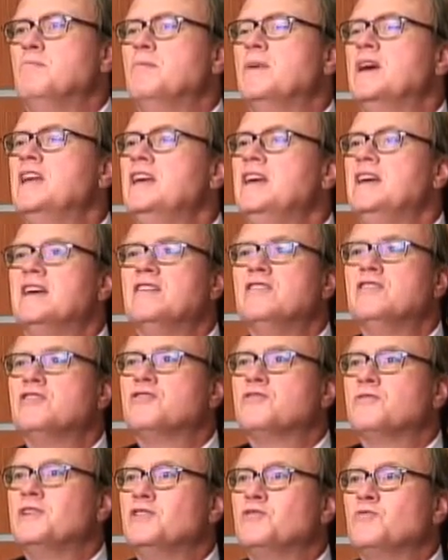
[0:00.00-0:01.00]
many
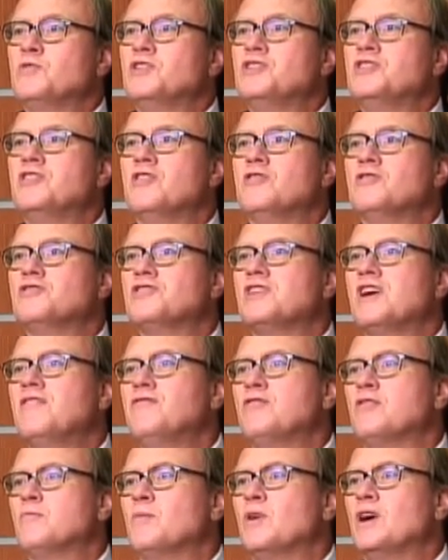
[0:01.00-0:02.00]
industries which don't
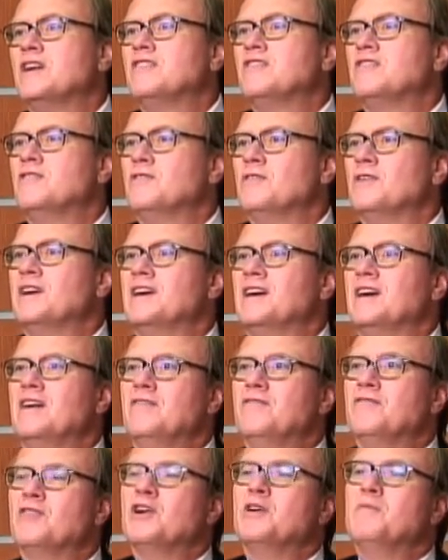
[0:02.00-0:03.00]
suffer much during a
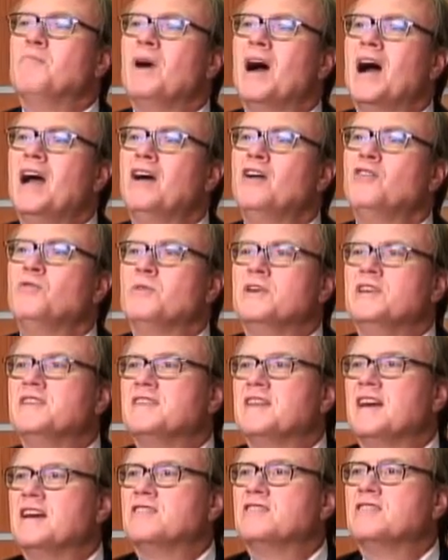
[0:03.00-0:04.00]
very mild
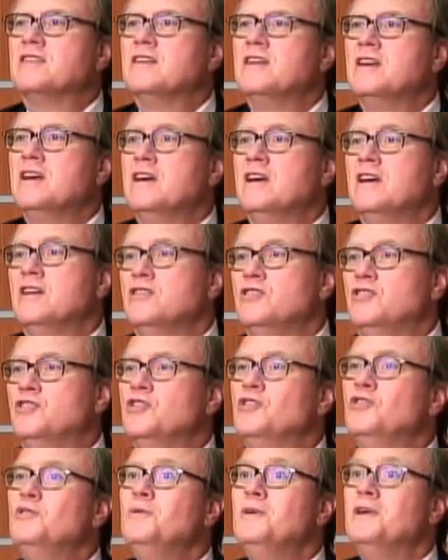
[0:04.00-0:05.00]
recession
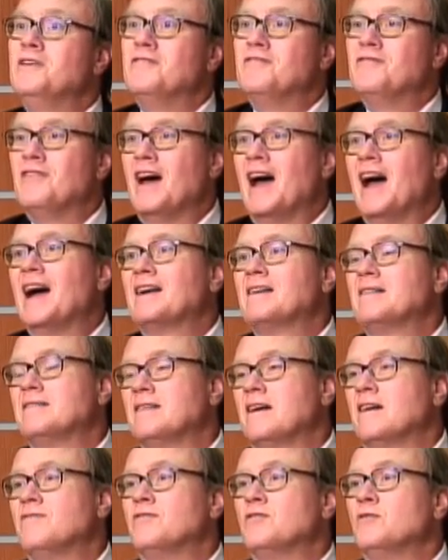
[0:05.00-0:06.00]
do in fact
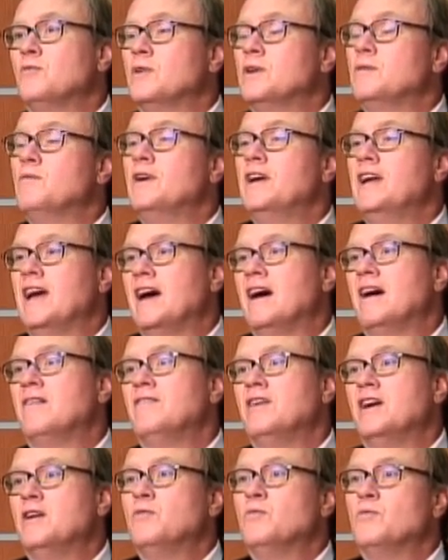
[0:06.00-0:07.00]
suffer when we have
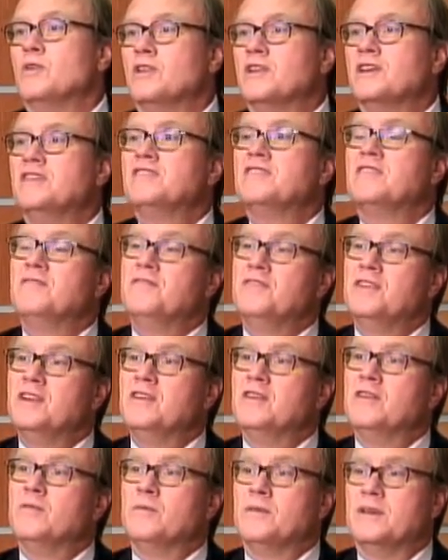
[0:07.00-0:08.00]
a really
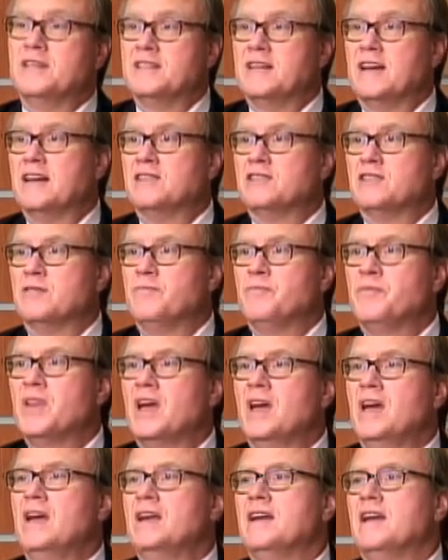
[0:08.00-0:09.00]
severe recession.
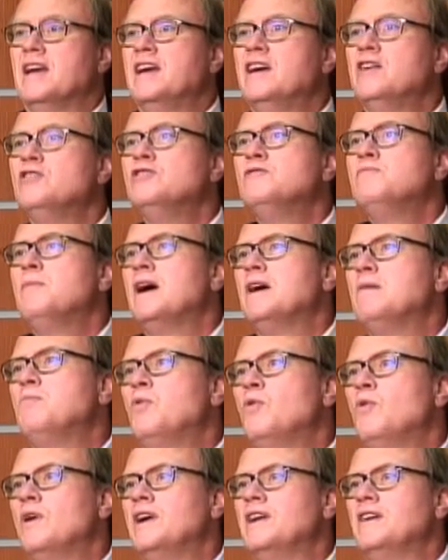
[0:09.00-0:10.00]
Now here's my
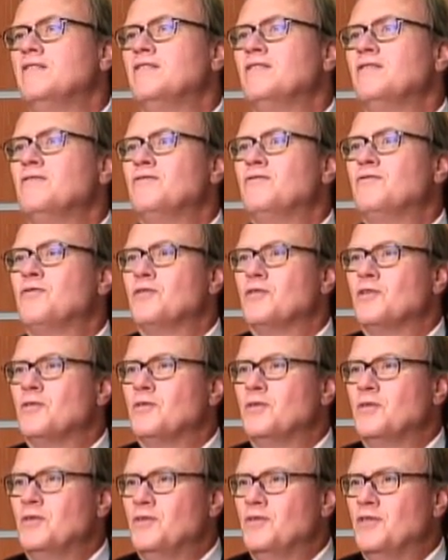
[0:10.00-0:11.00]
point for
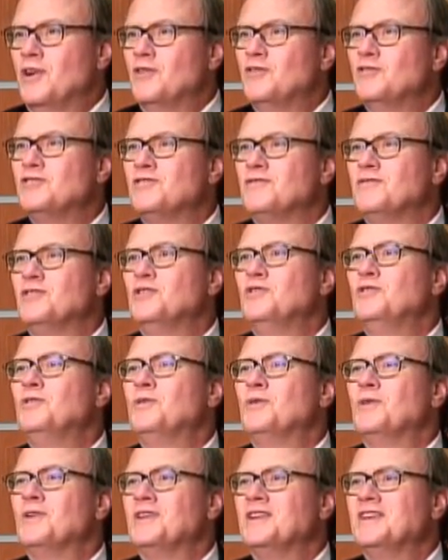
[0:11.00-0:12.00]
those of you who
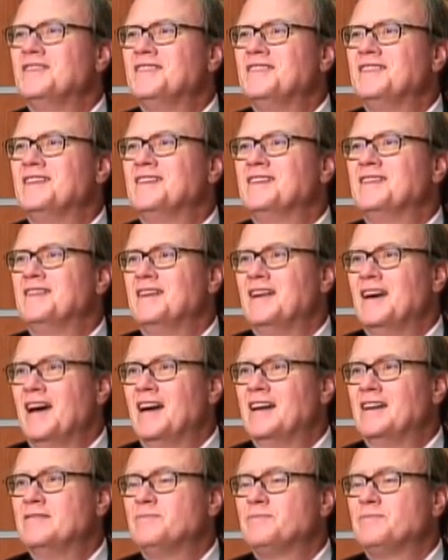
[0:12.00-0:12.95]
are listening today.